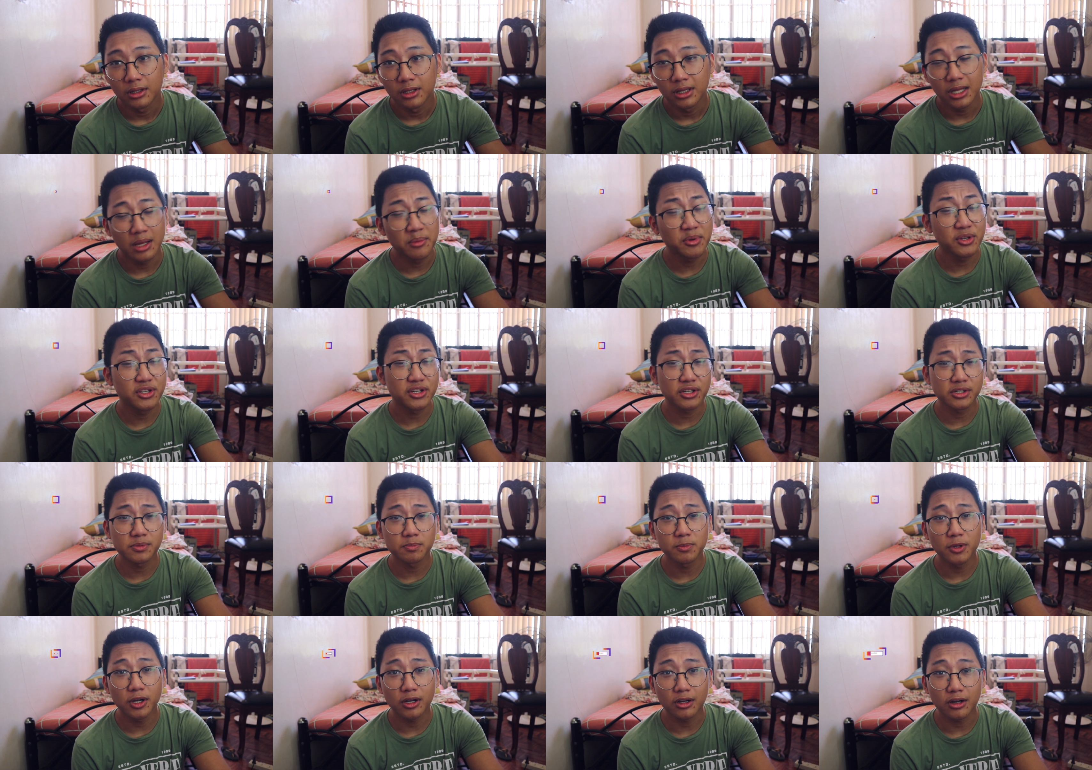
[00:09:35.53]
Let me
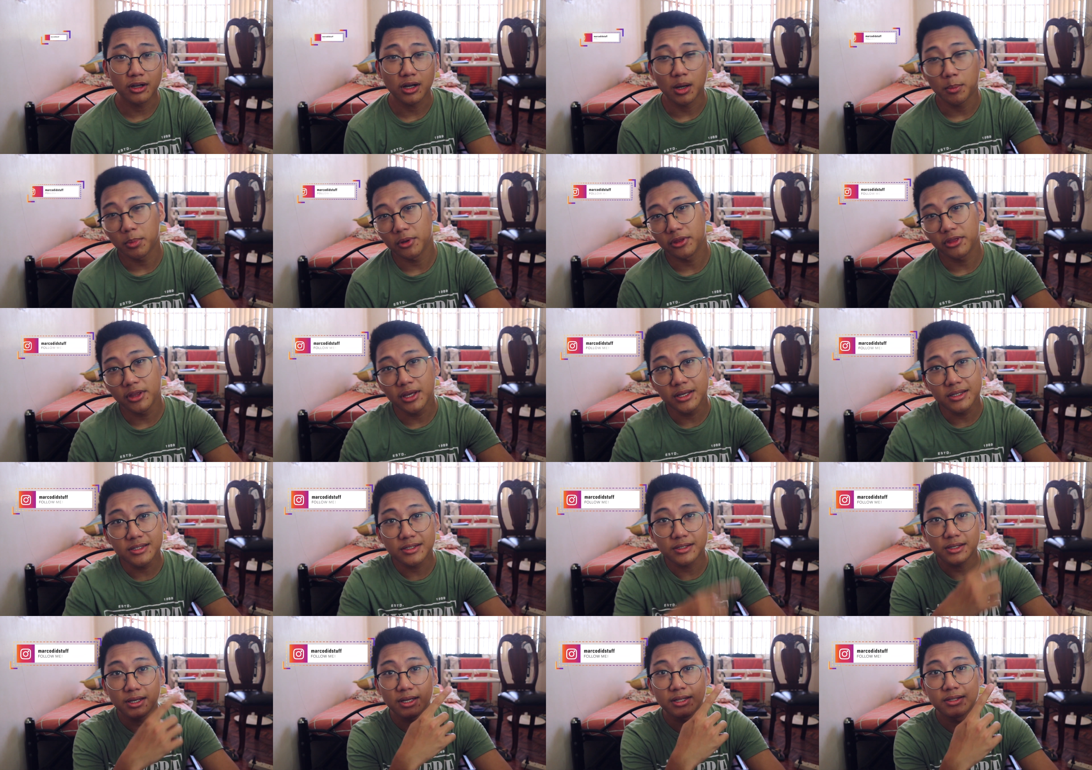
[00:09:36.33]
just plug a couple
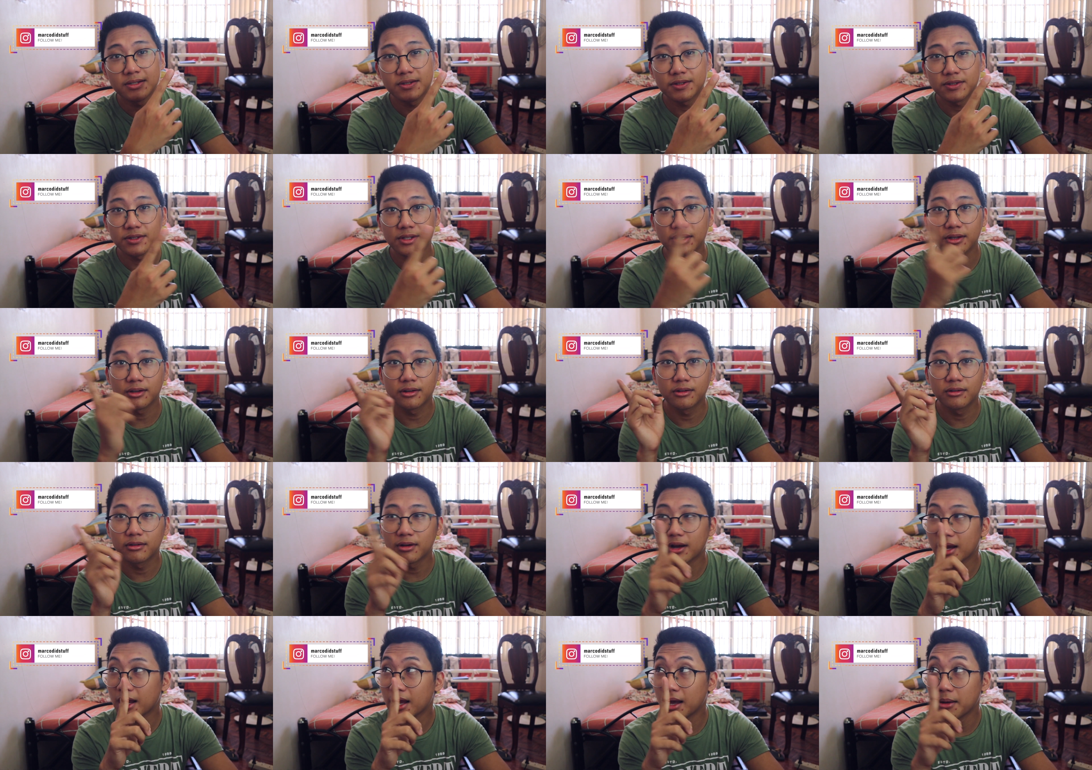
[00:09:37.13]
things.
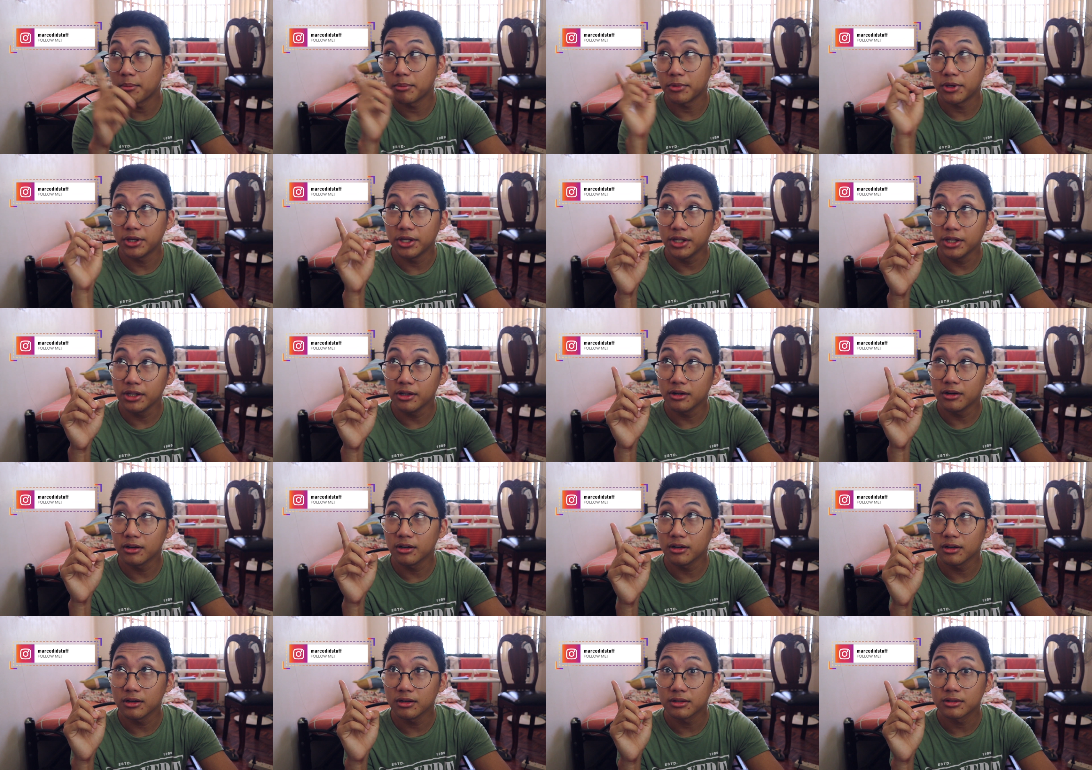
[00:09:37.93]
Instagram
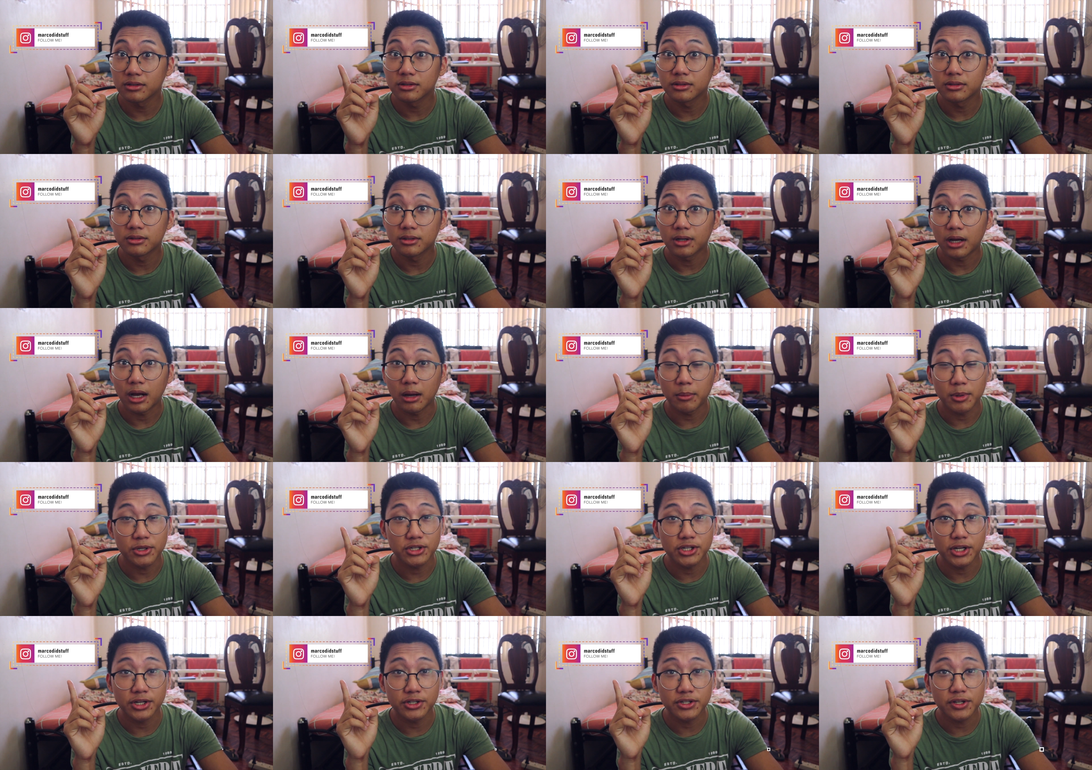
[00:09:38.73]
here. I'm
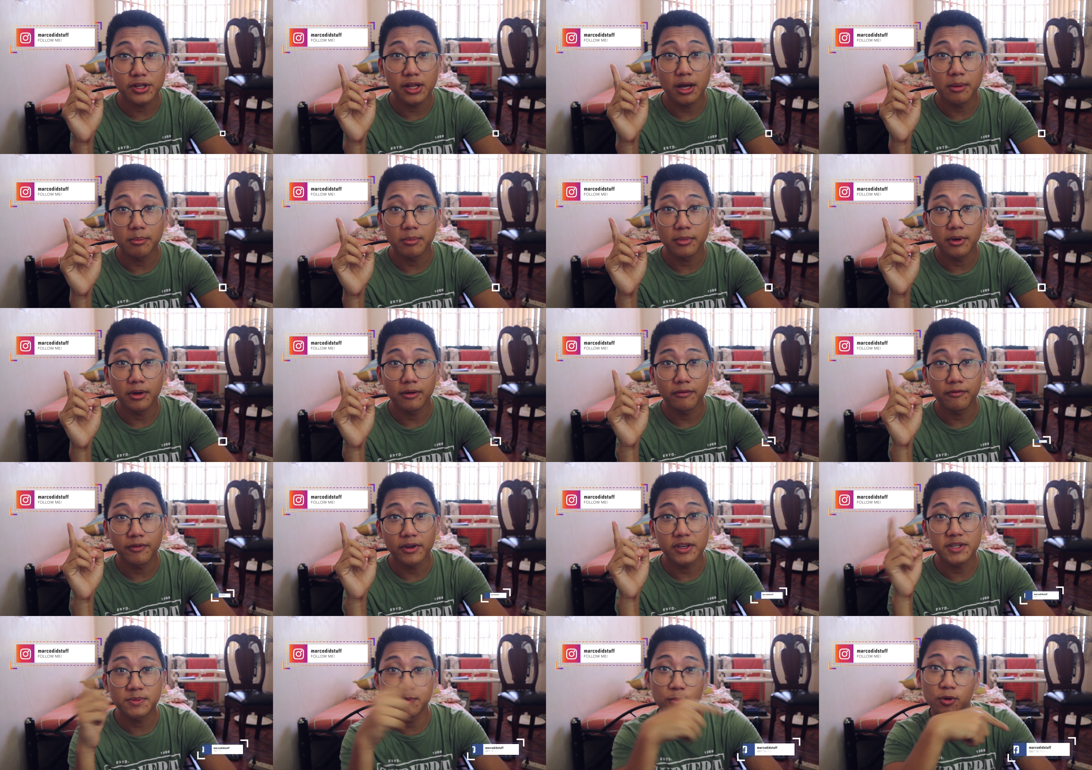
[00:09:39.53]
gonna change it up.
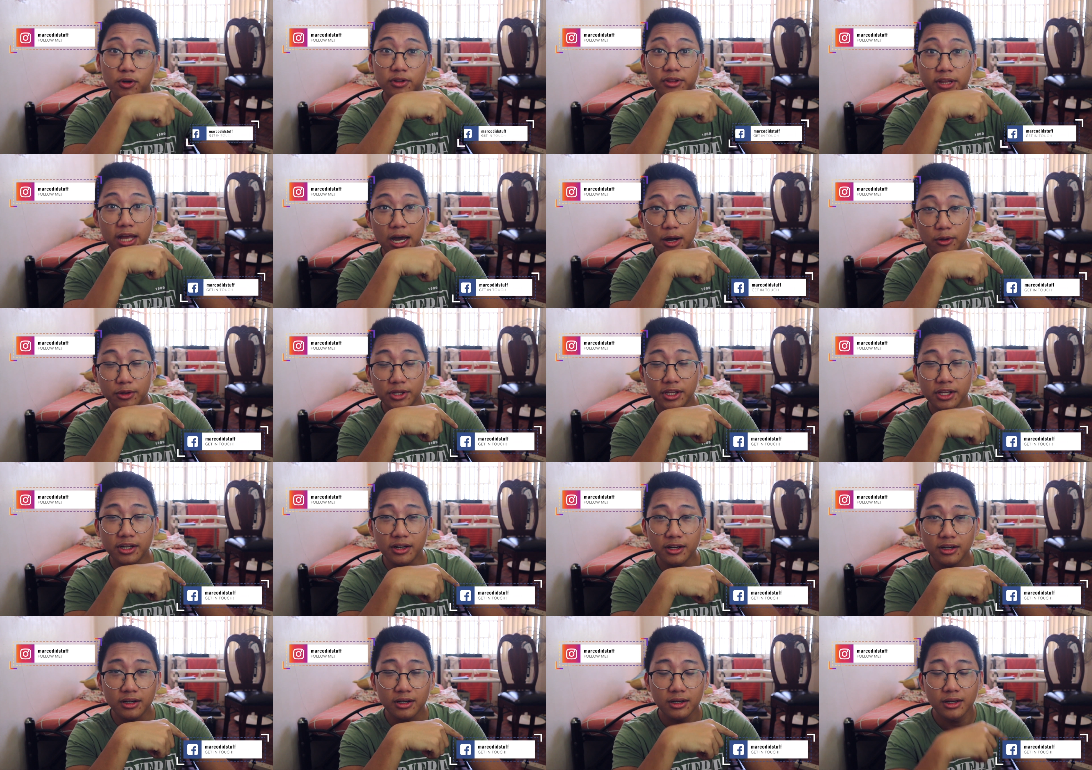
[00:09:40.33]
Facebook down
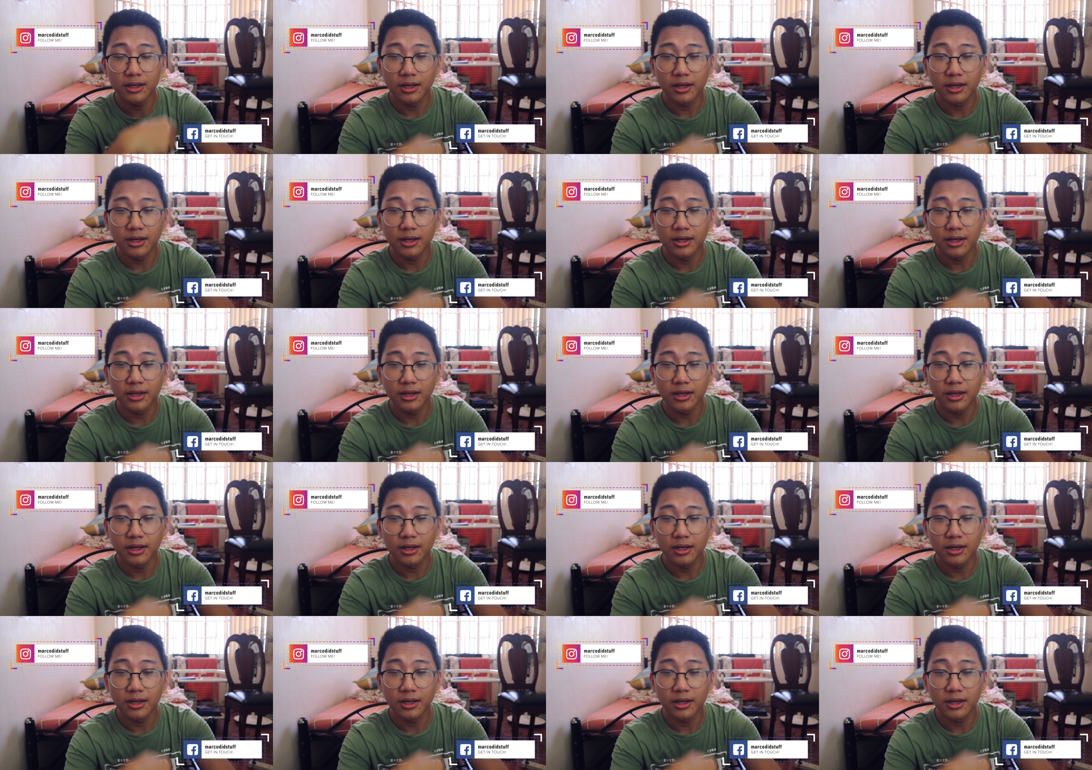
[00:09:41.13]
here.